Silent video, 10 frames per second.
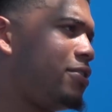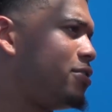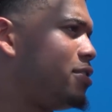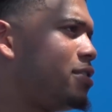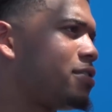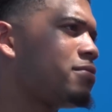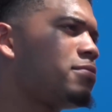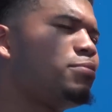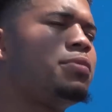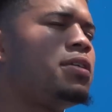energy is
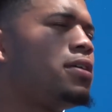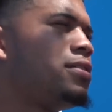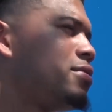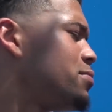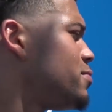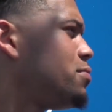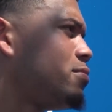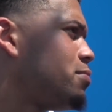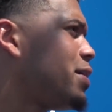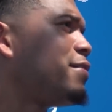beyond,
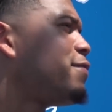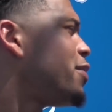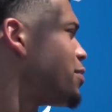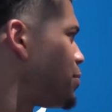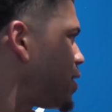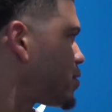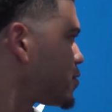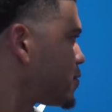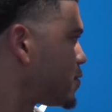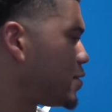by far the best.
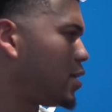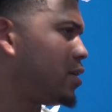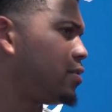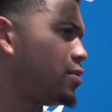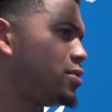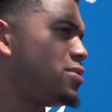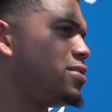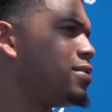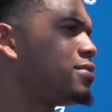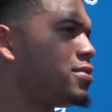And
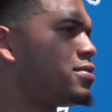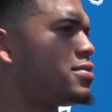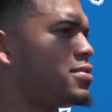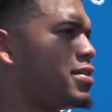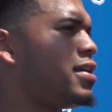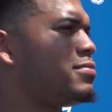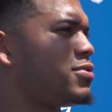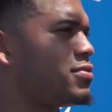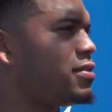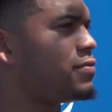his
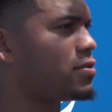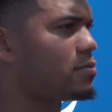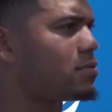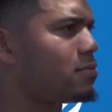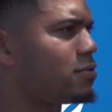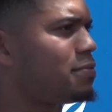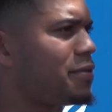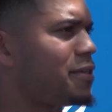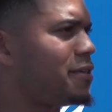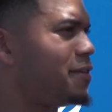schemes on defense was
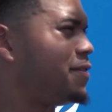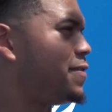pretty good.